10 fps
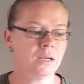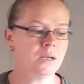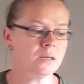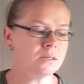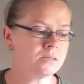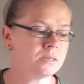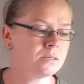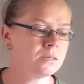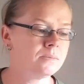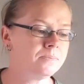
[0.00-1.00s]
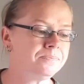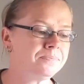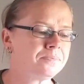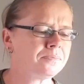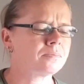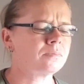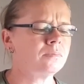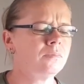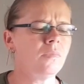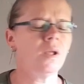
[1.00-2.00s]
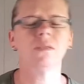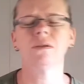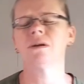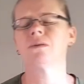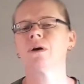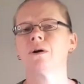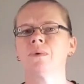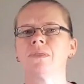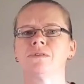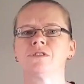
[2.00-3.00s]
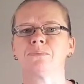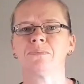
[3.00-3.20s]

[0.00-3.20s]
is, I think I'll go with the